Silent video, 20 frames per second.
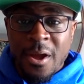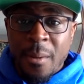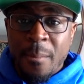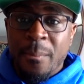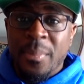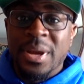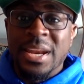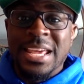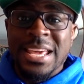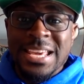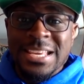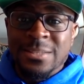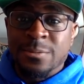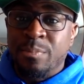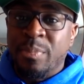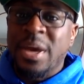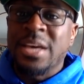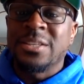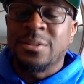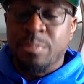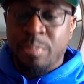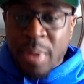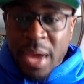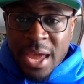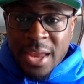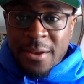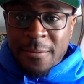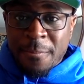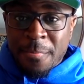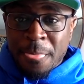But his best
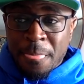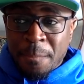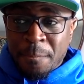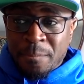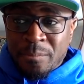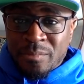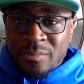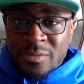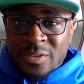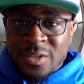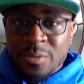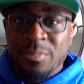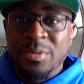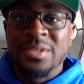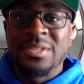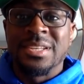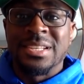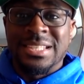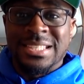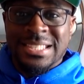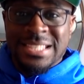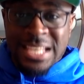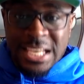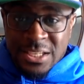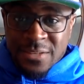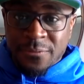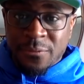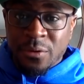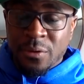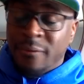bet to be
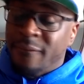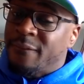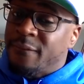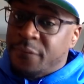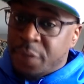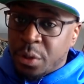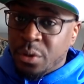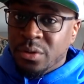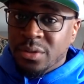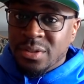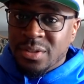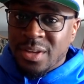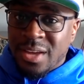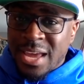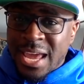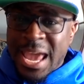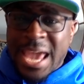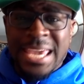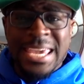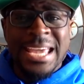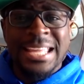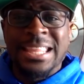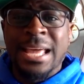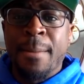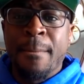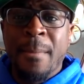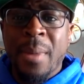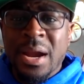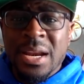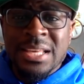successful first and get
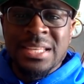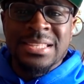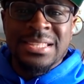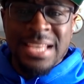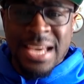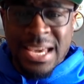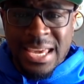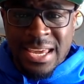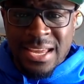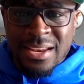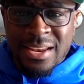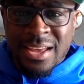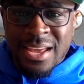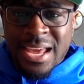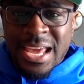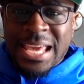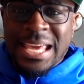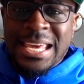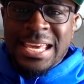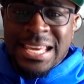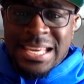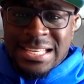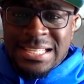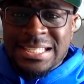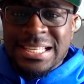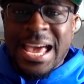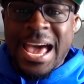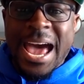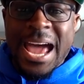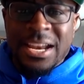that money second is
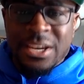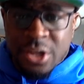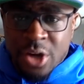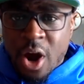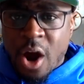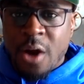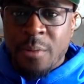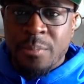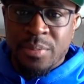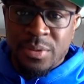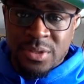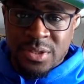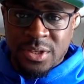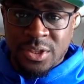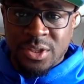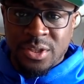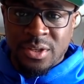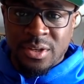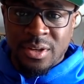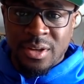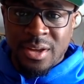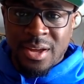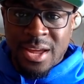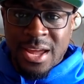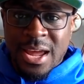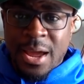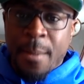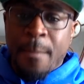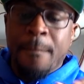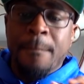at guard position.
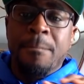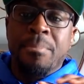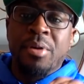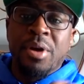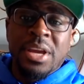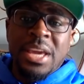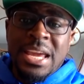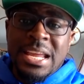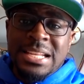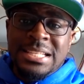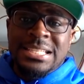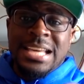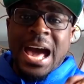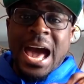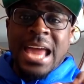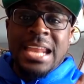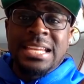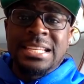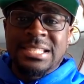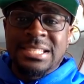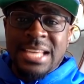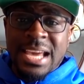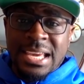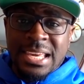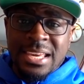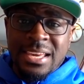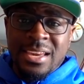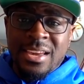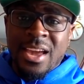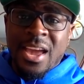Bring in Ty
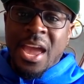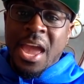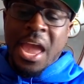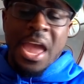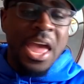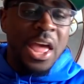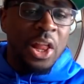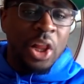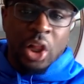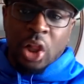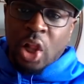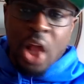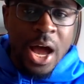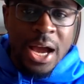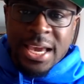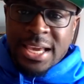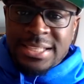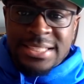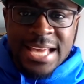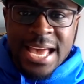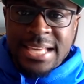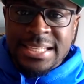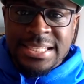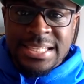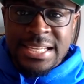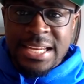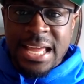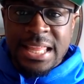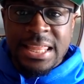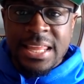Nesecki and lock his ass
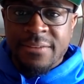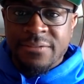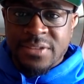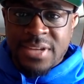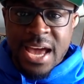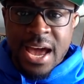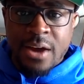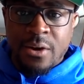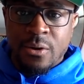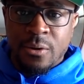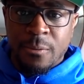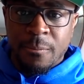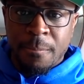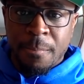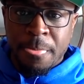in at left tackle.